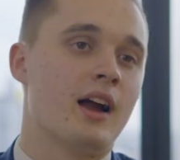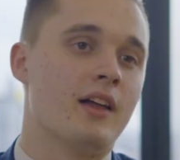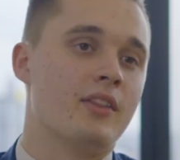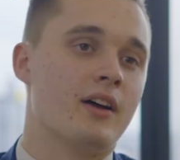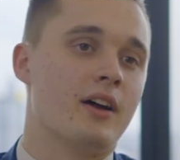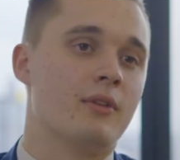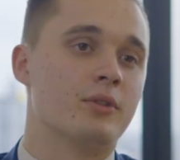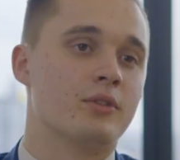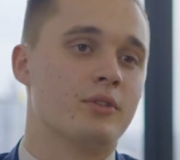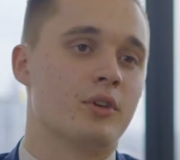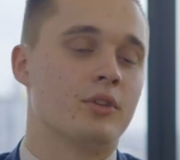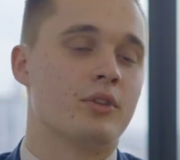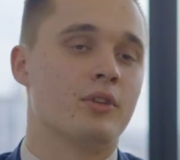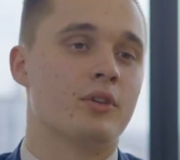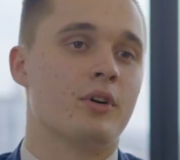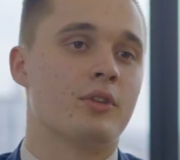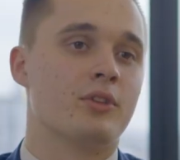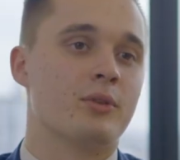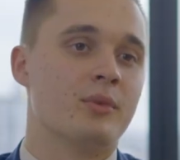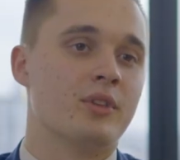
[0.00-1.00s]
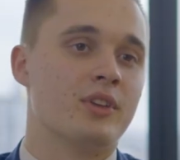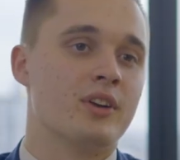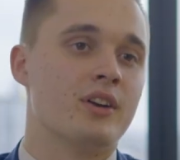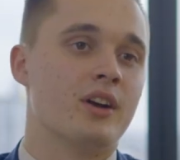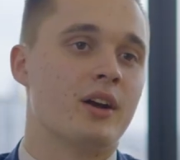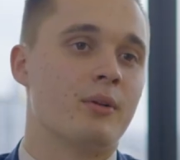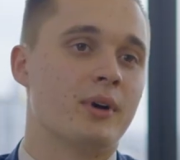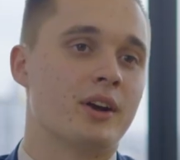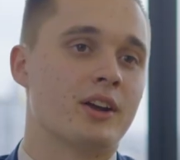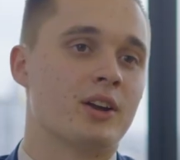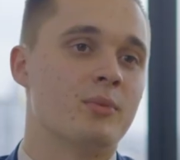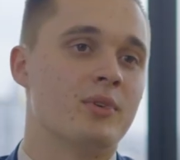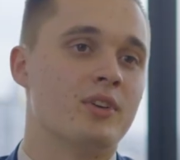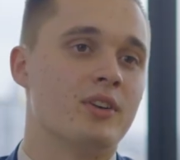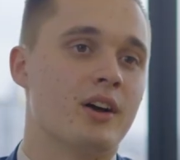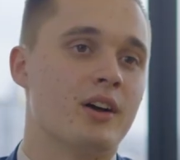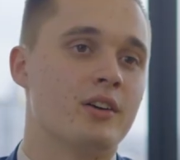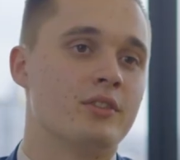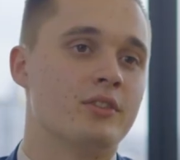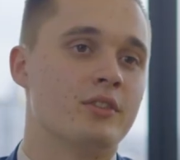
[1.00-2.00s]
and that resulted ultimately in our
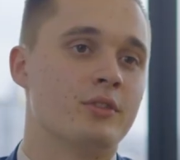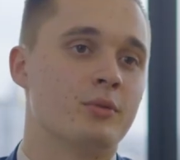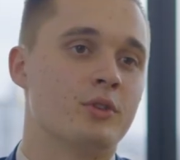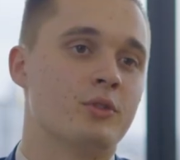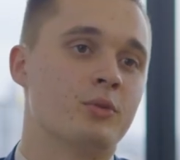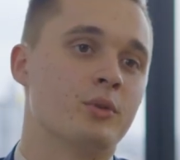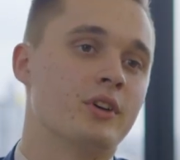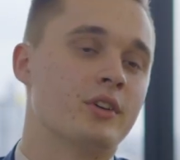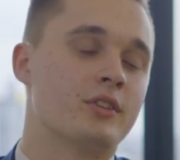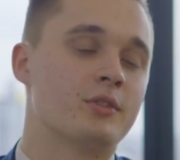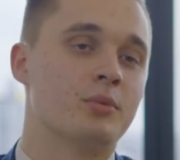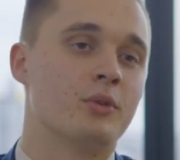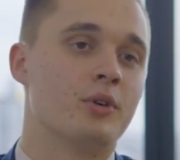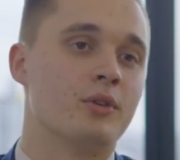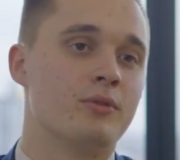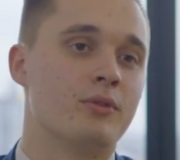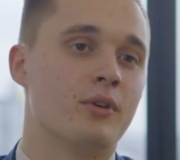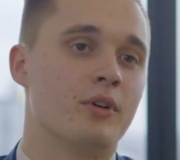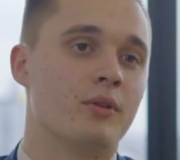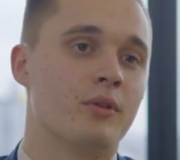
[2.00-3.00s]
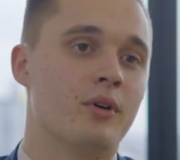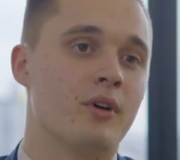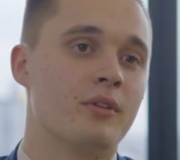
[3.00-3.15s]
recommendations, which we explored further